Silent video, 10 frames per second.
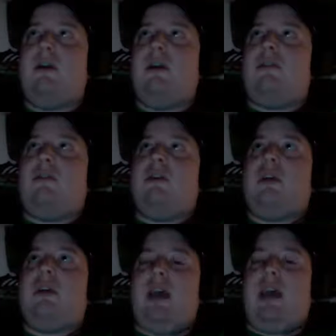So you're
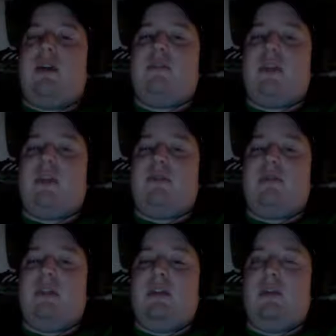going to have a lot of
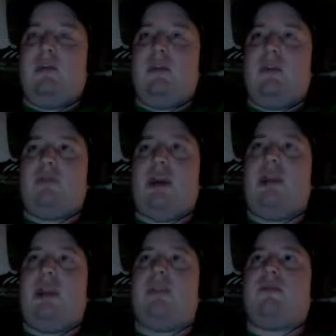homegrown
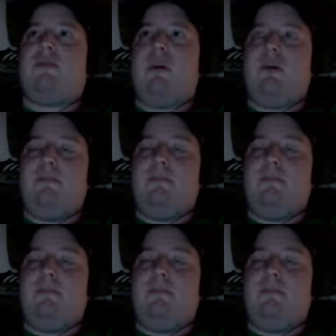signings from